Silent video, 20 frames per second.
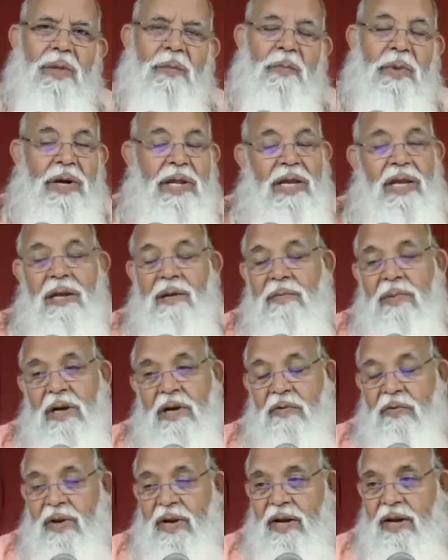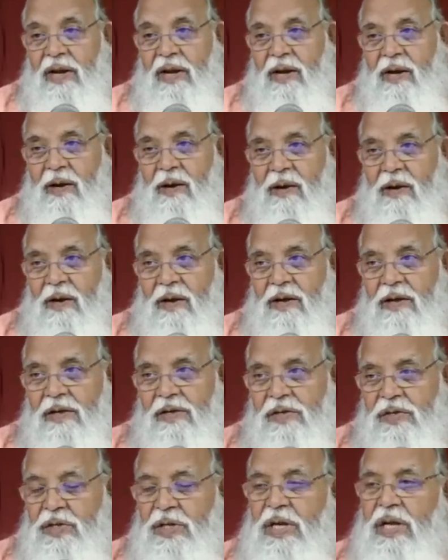But in between,
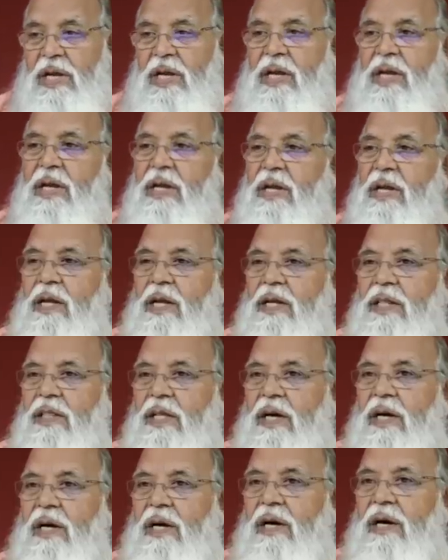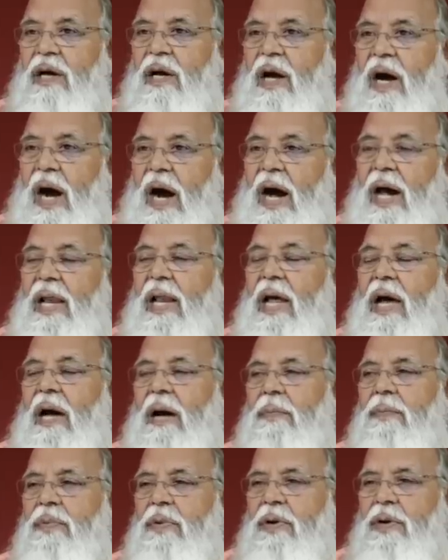see the
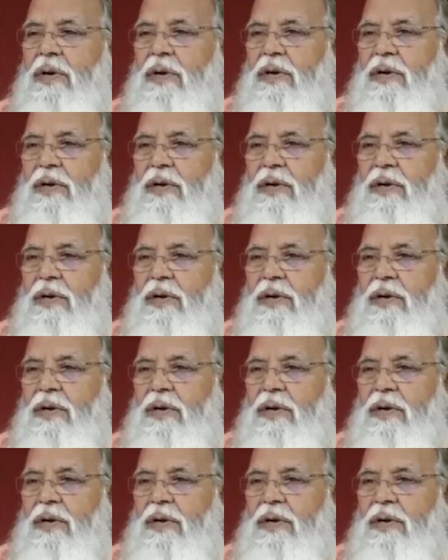alap,